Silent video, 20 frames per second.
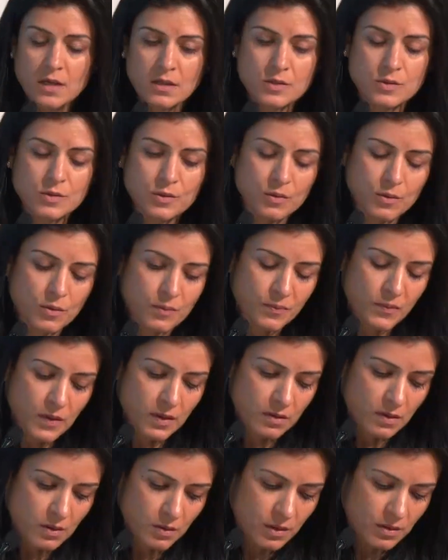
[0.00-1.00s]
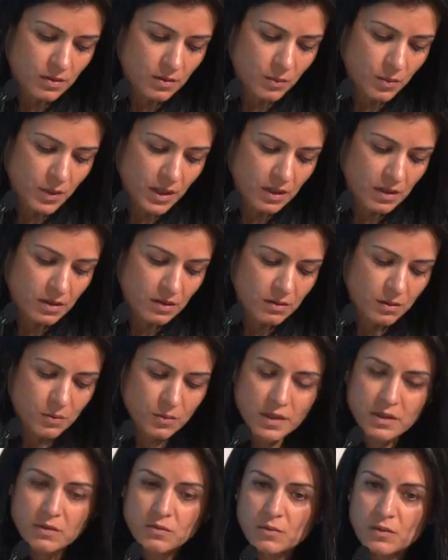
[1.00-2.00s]
So the
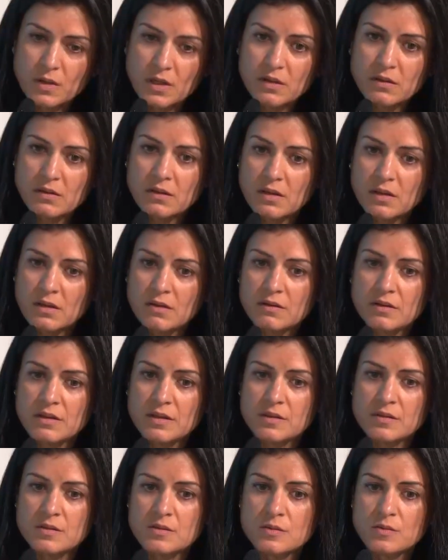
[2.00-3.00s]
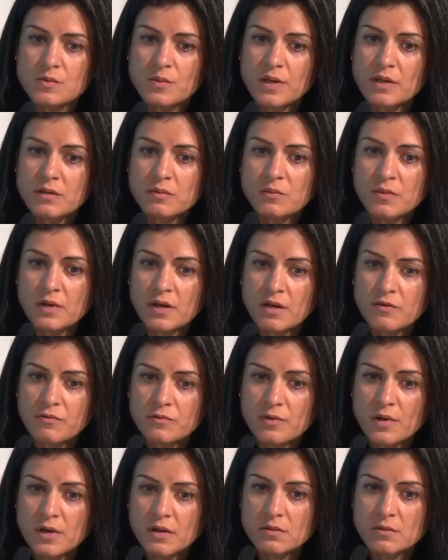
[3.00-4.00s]
way to get there is, one, we
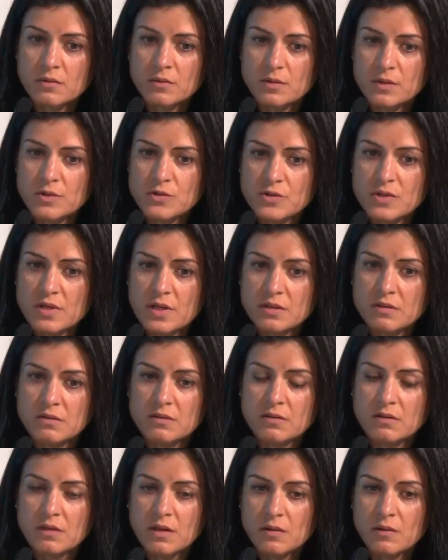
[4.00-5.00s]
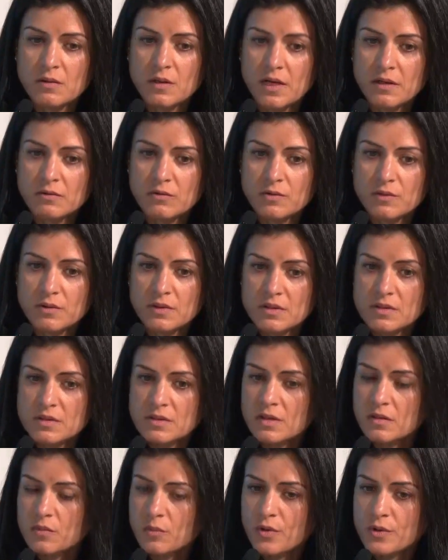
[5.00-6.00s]
have to acknowledge that regulatory
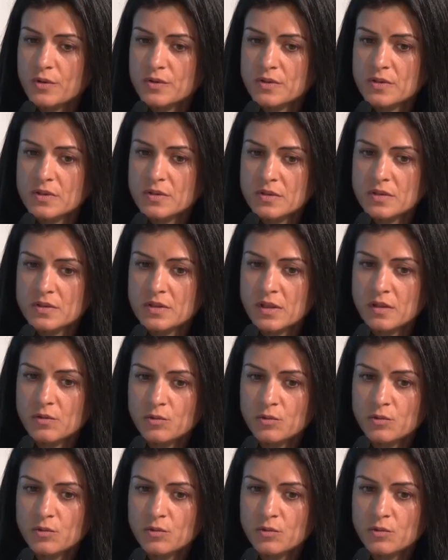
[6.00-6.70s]
sandboxes, they